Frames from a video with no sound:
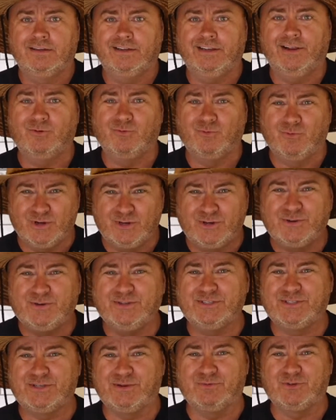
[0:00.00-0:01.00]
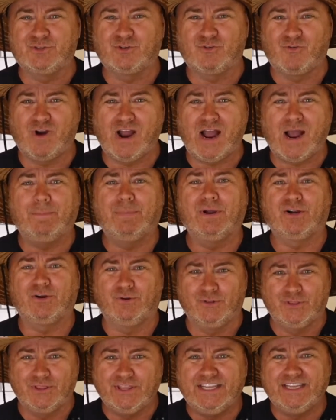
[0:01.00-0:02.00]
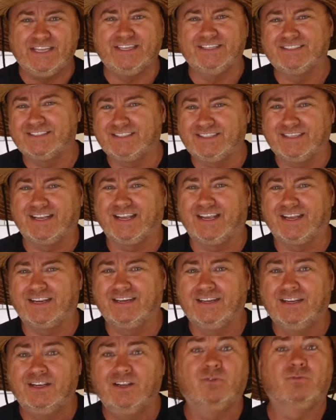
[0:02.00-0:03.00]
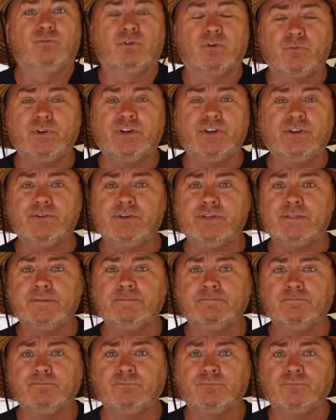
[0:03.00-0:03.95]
And we're doing some tropical things today. What are we doing?